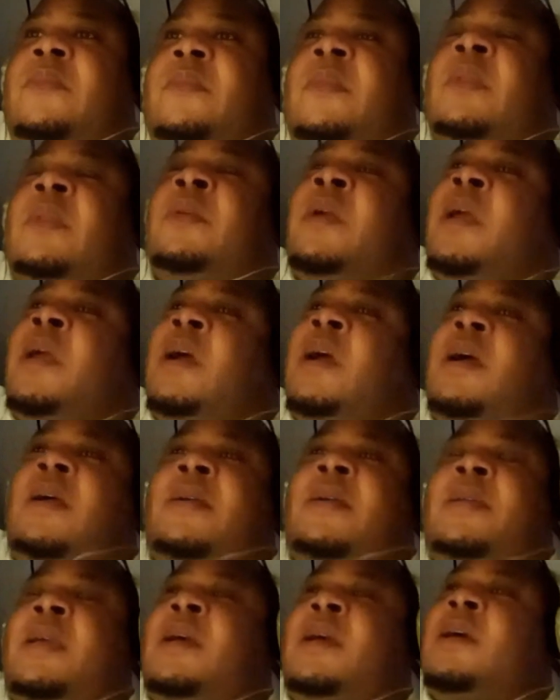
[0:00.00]

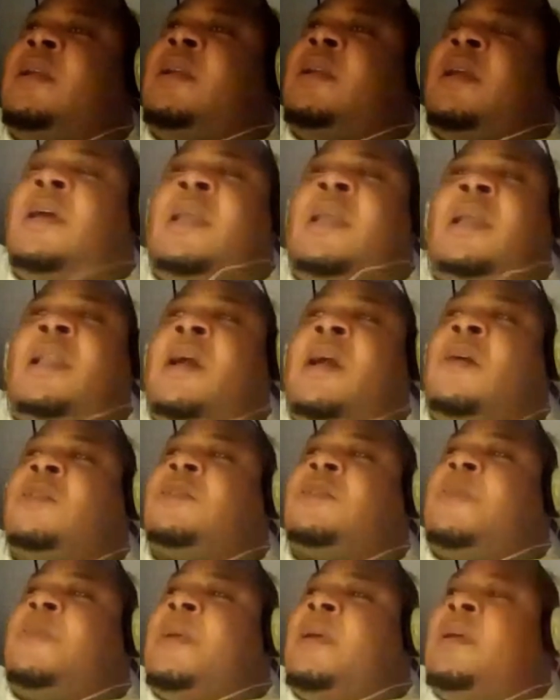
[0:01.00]
Yeah, they
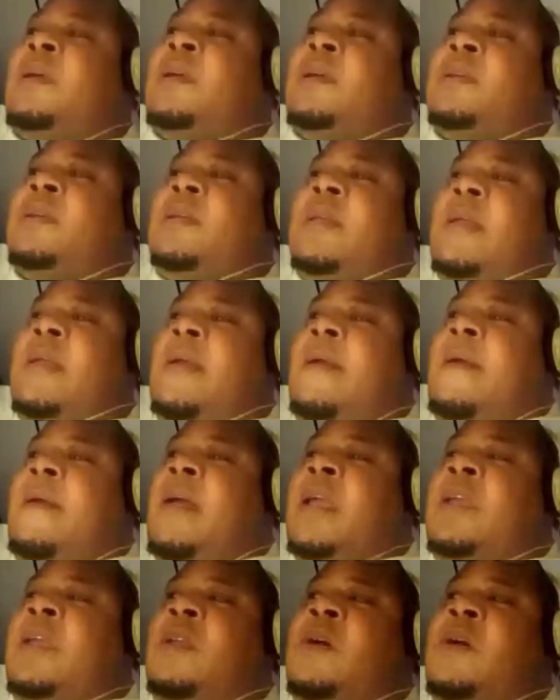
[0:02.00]
lost, man.
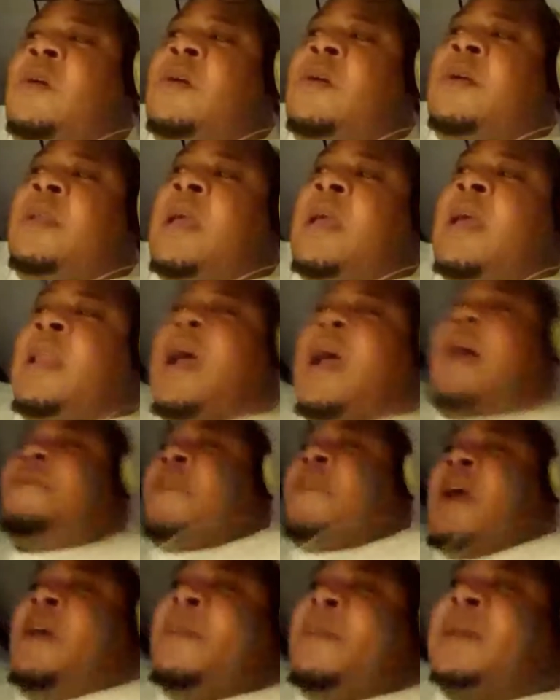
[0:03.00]
You know, and I
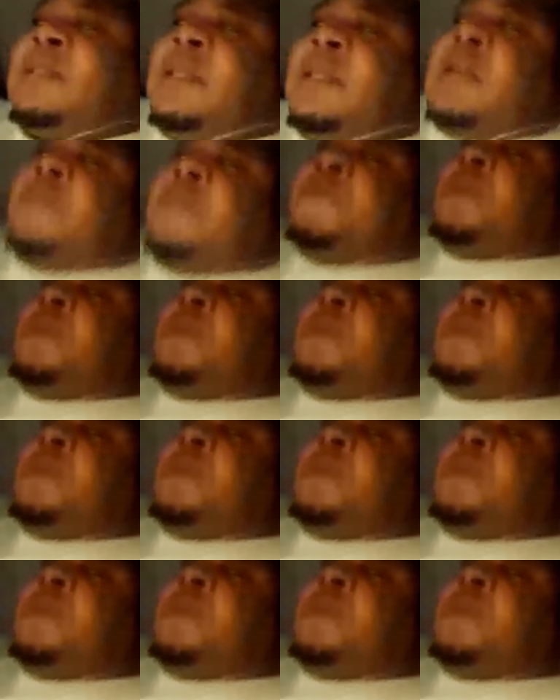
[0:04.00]
find myself, you